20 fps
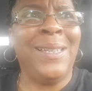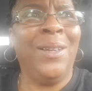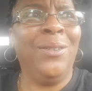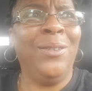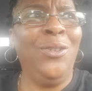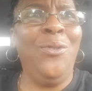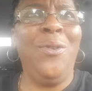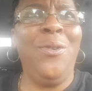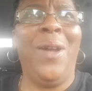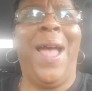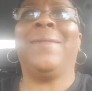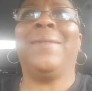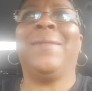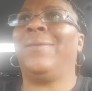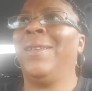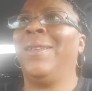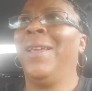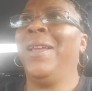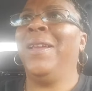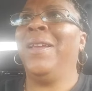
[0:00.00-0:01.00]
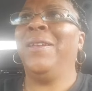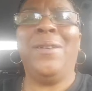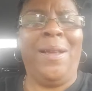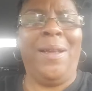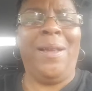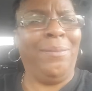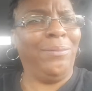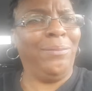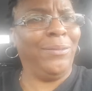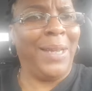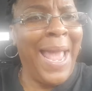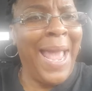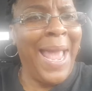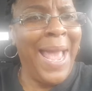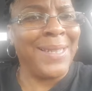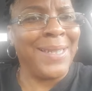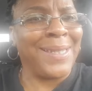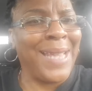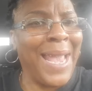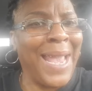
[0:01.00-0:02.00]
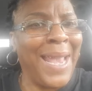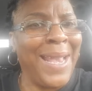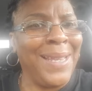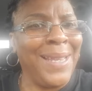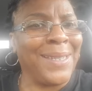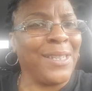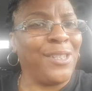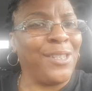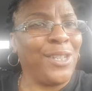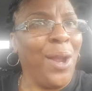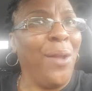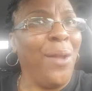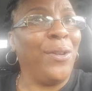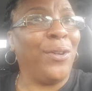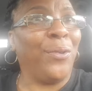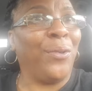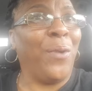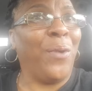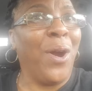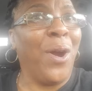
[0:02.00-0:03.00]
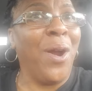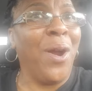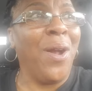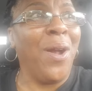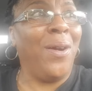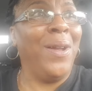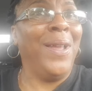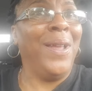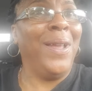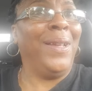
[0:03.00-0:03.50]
The last days is turning the world